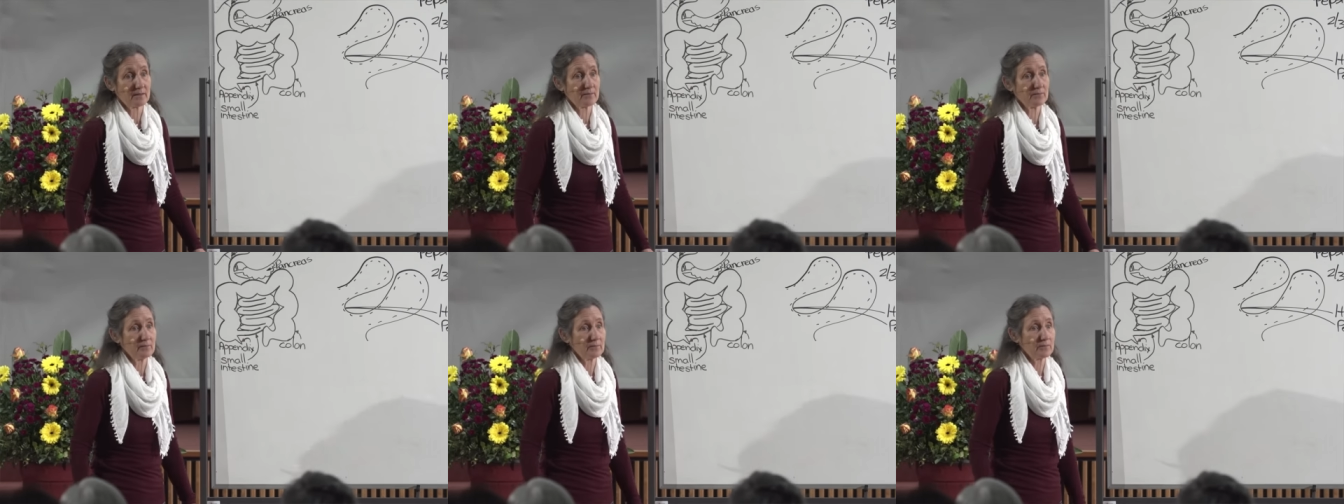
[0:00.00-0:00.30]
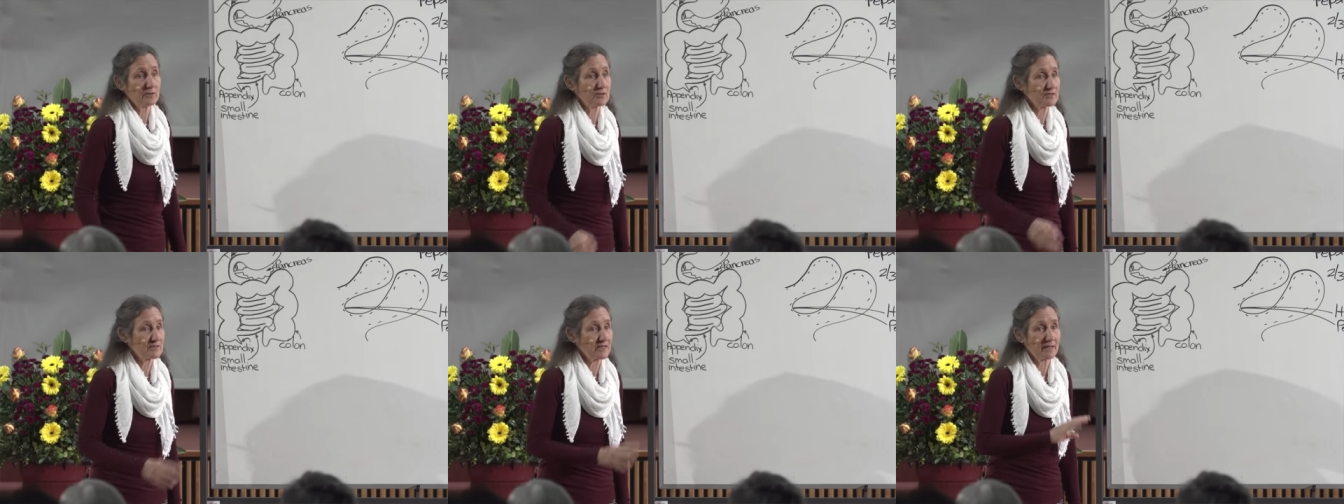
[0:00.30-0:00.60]
them,
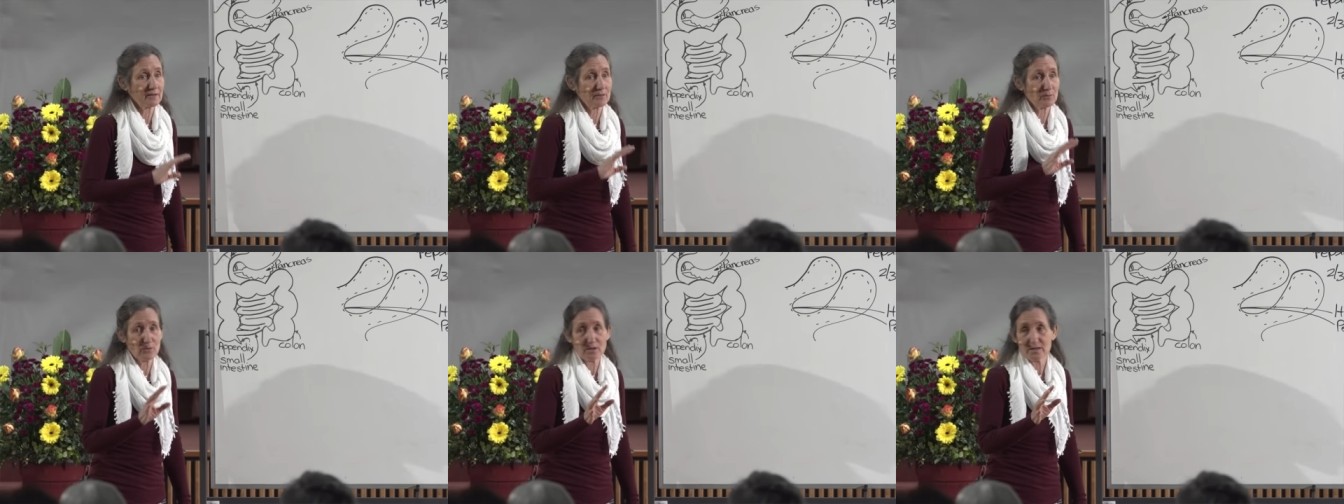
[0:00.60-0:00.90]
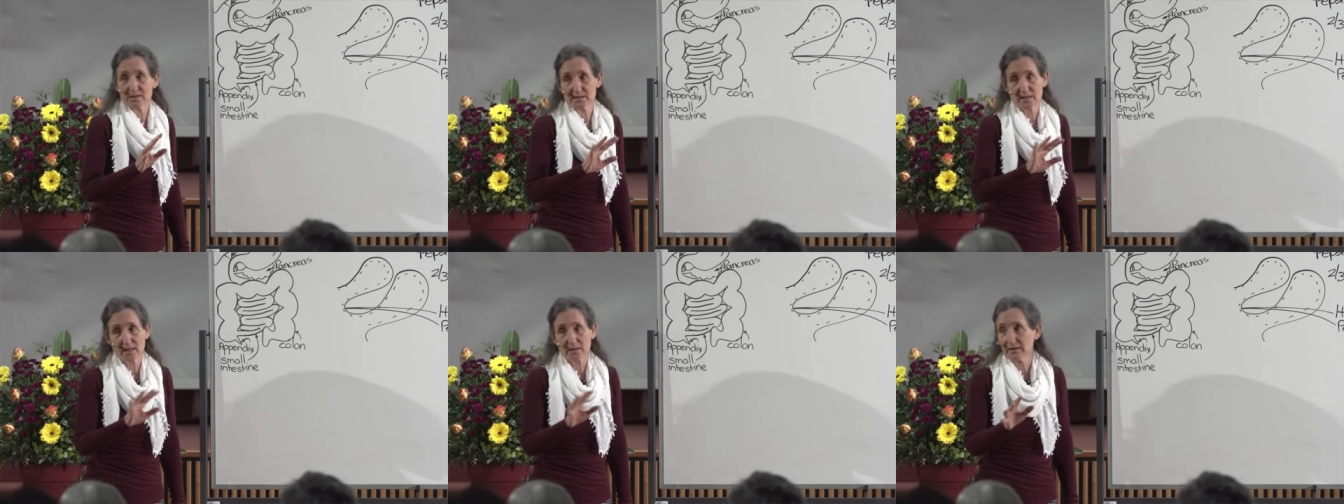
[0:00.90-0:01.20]
because
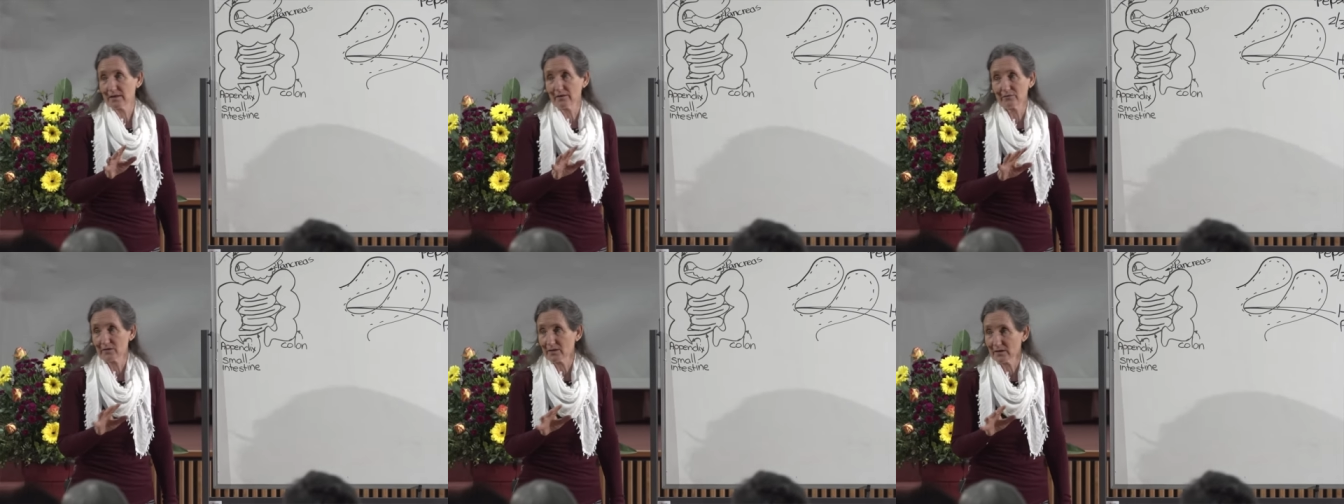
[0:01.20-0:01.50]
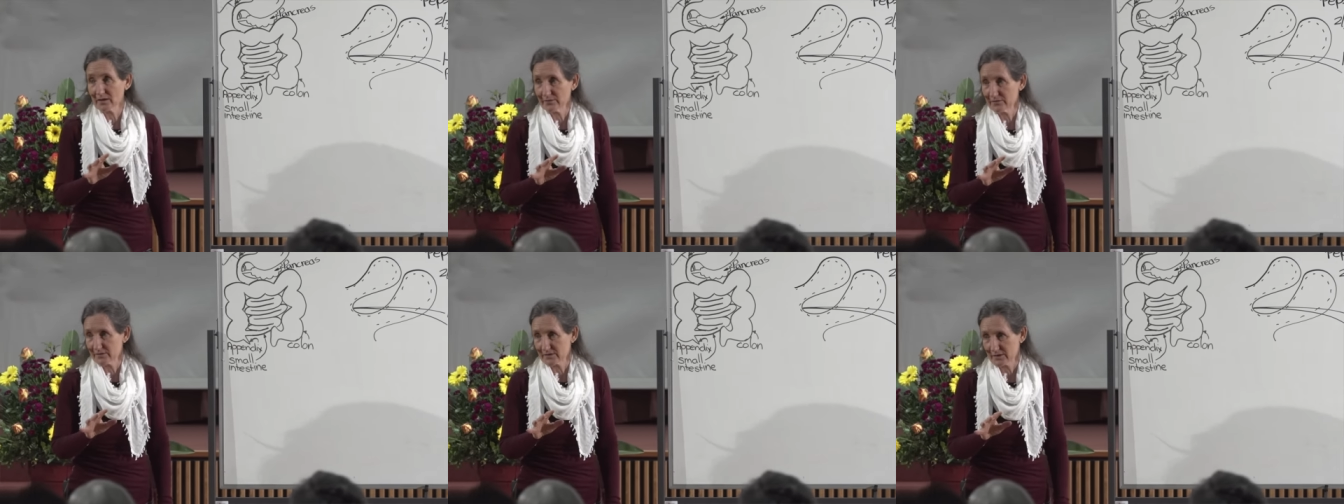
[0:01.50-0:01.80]
otherwise they'll never
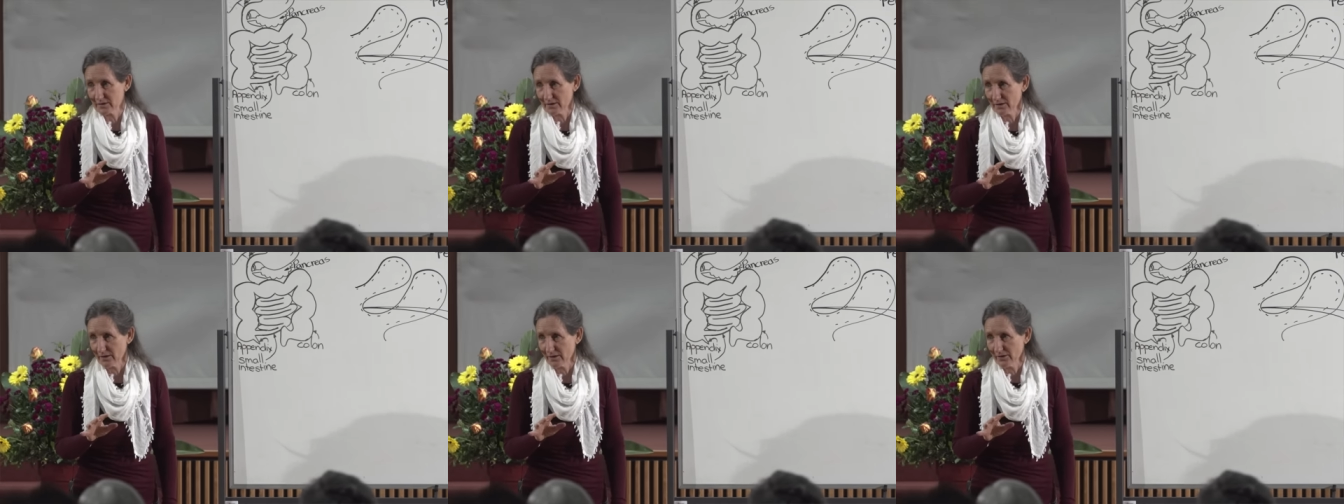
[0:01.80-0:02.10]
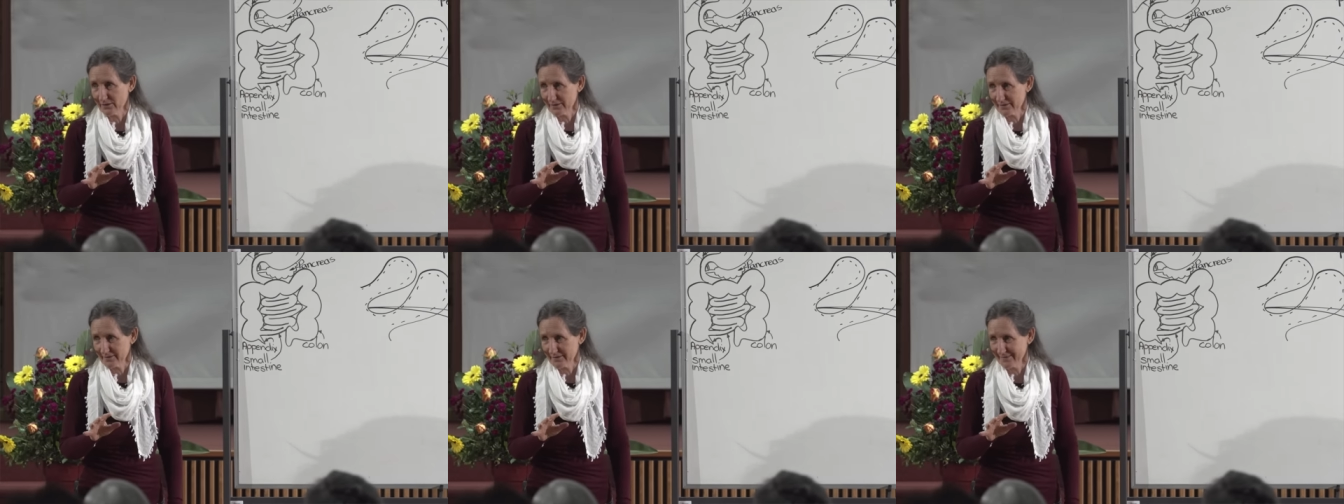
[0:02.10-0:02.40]
leave us
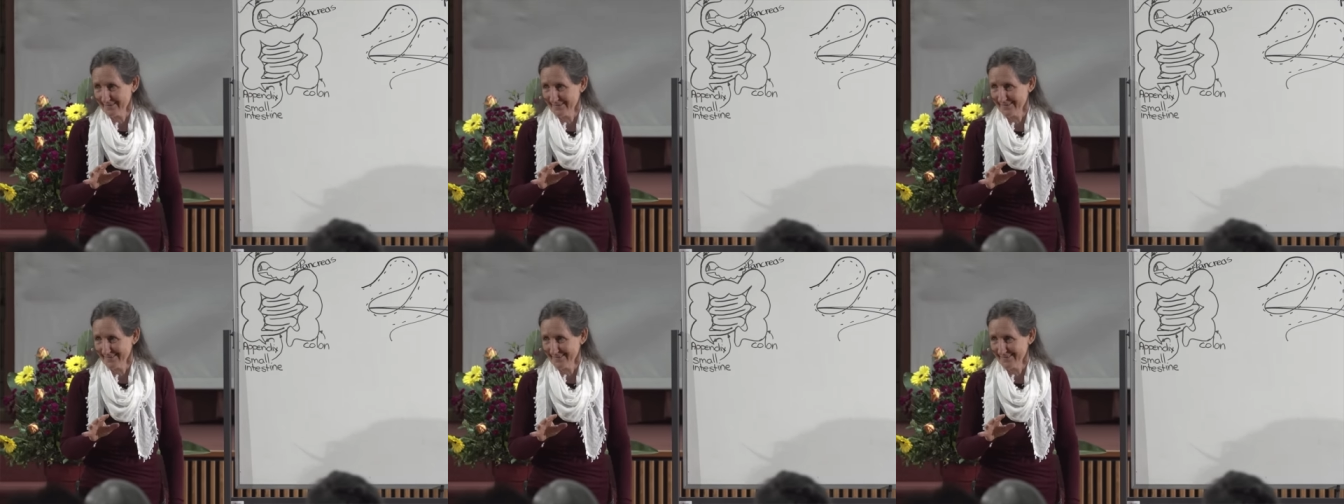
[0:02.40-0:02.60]
alone.